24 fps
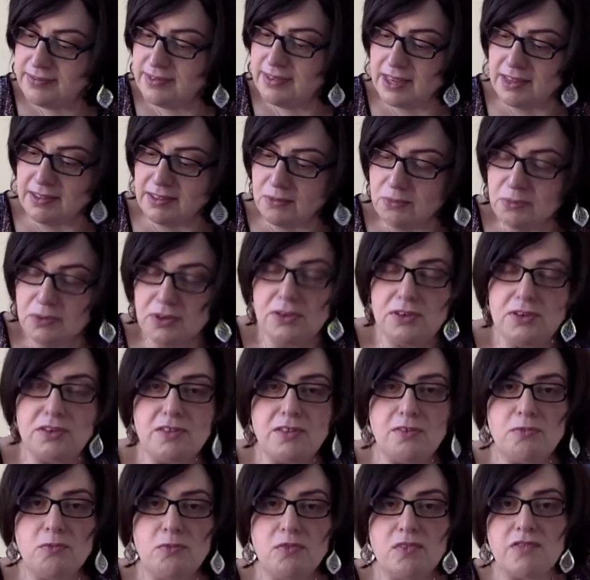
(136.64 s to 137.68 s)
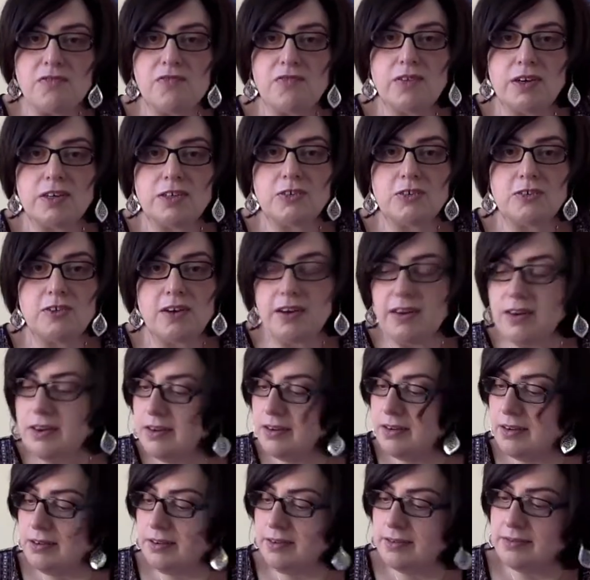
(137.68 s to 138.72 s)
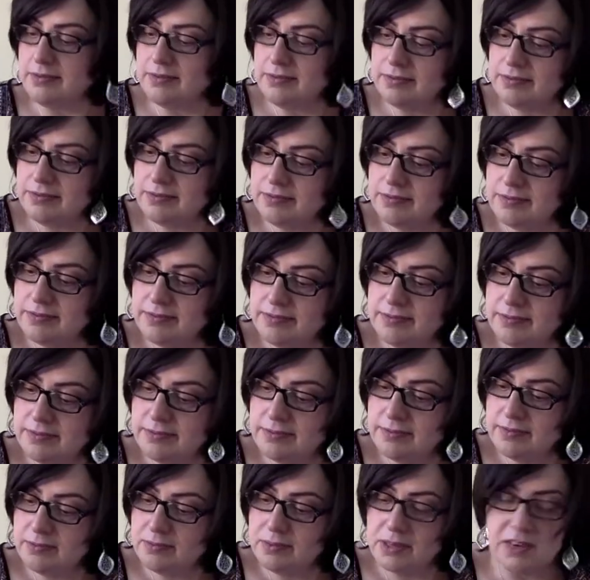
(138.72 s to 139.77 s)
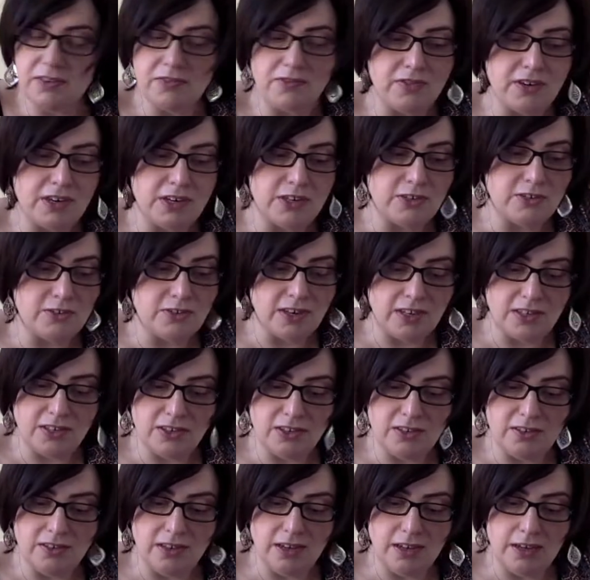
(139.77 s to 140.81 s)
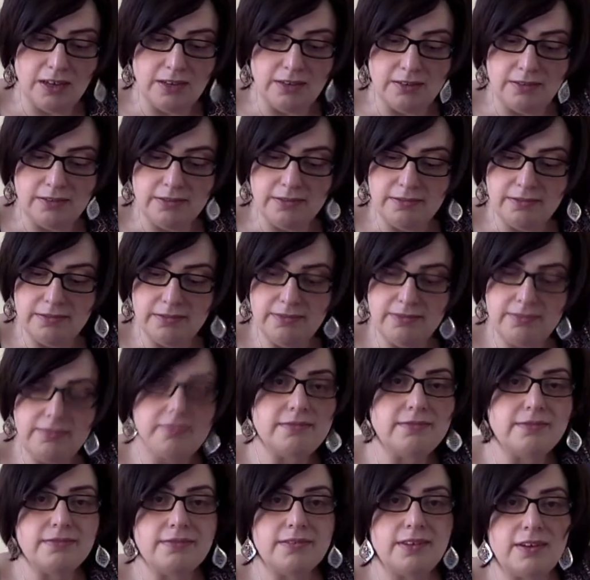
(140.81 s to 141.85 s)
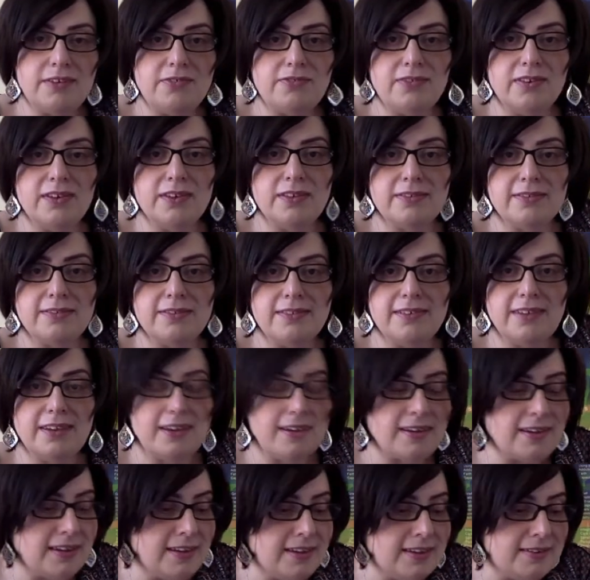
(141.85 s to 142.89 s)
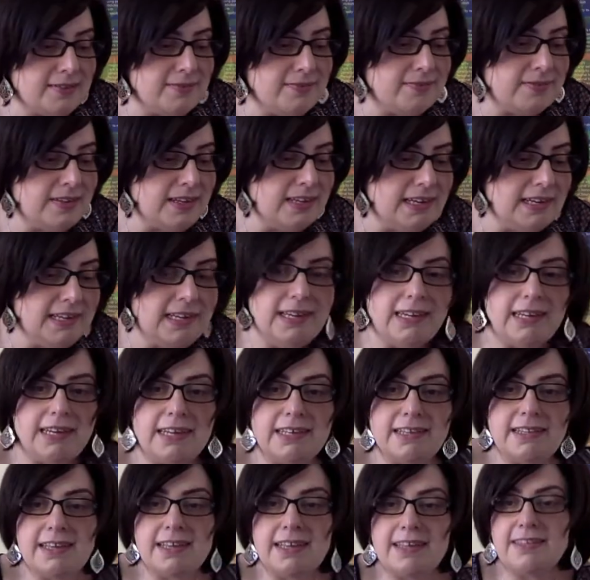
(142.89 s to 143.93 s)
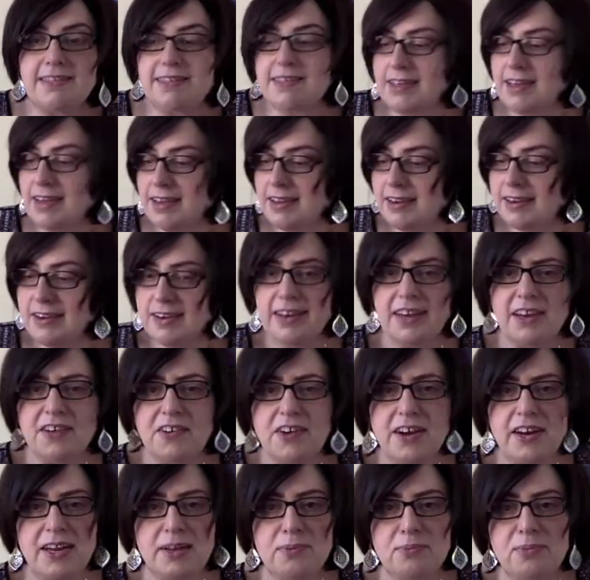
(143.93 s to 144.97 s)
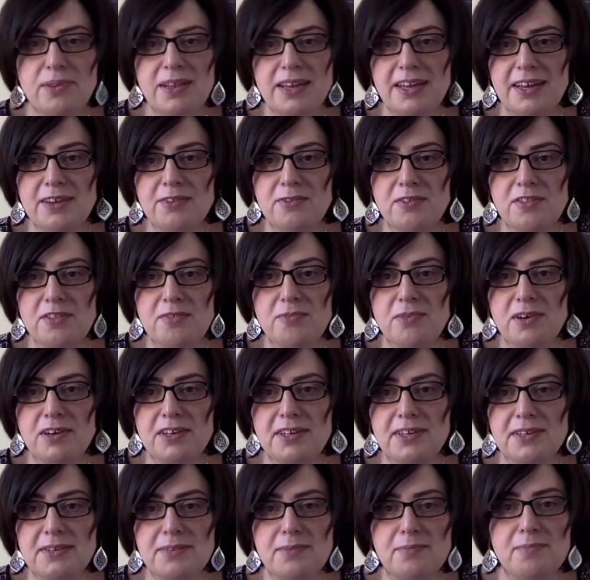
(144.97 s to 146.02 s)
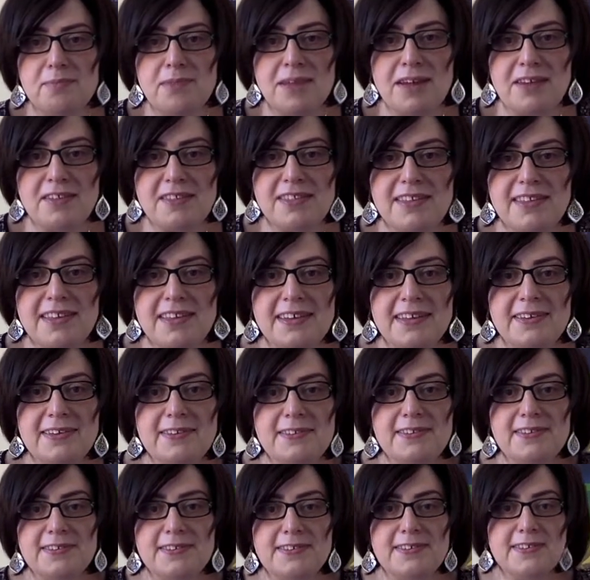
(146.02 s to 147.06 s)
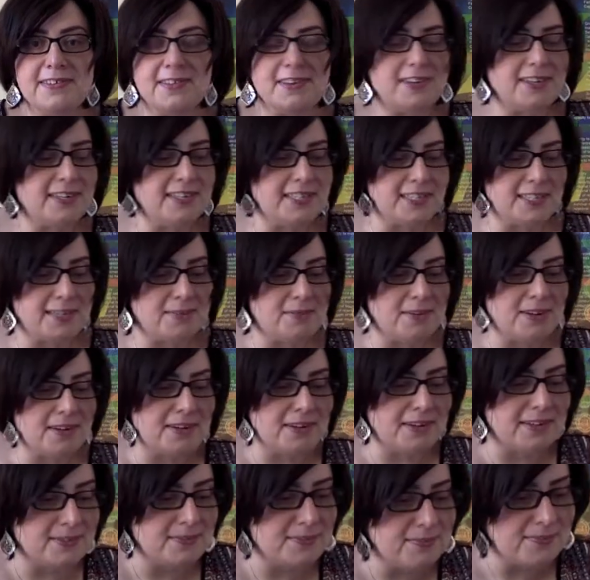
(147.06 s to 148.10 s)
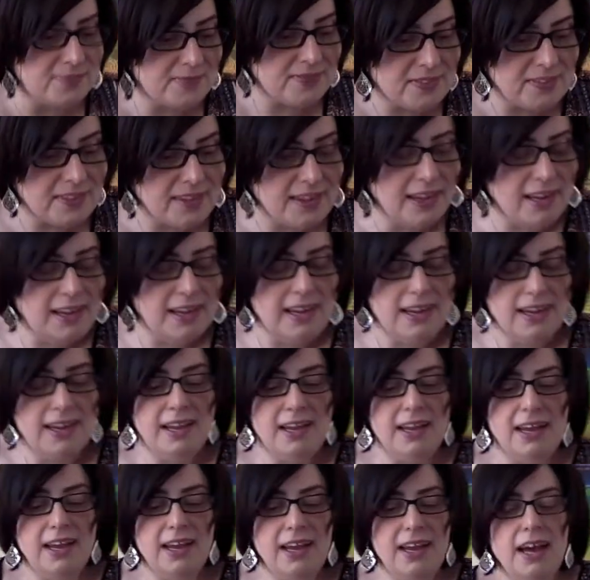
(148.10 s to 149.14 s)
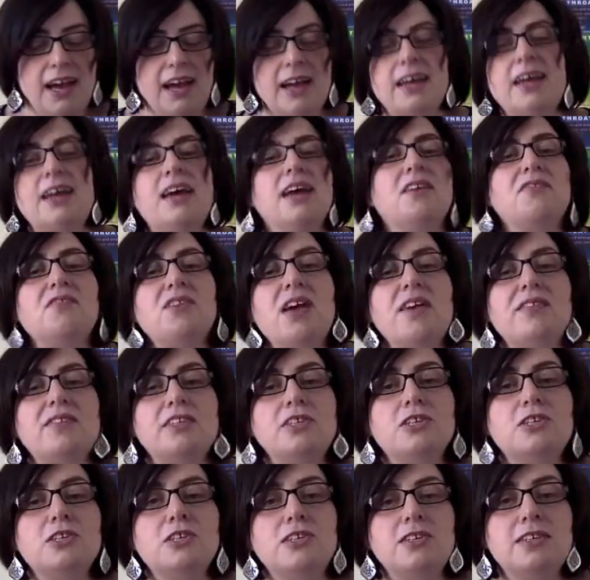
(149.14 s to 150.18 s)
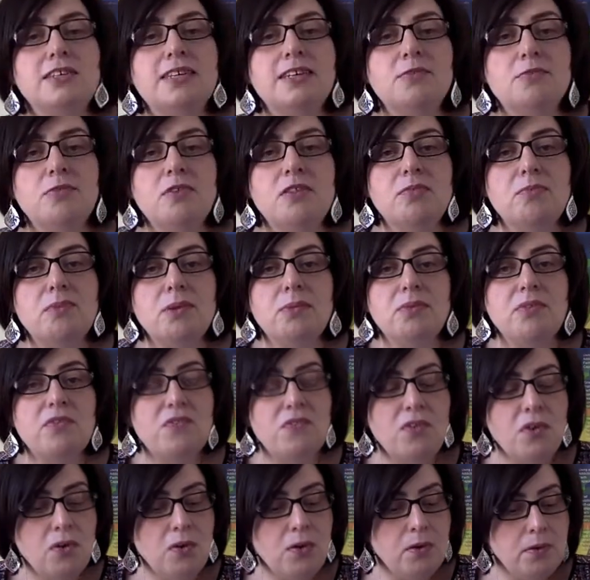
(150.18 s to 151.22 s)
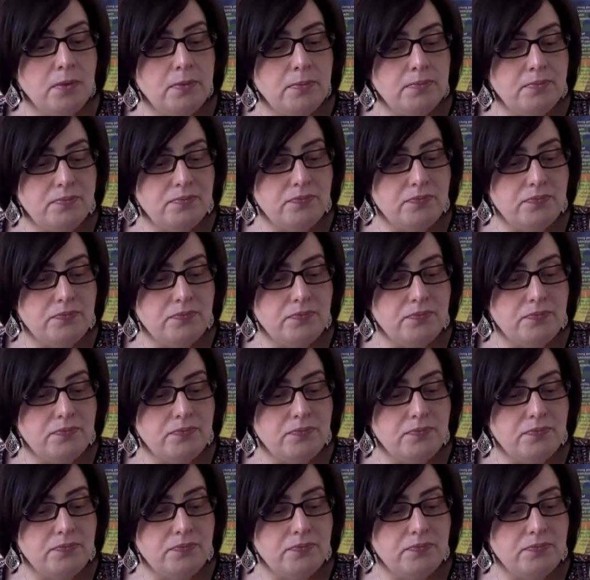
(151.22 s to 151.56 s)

and the person was frustrated. Bit of frustration there, I felt. Okay. Let's get started. Here I am playing with my mouse there. Sorry, Gemini. Okay, if you haven't tuned in with me before,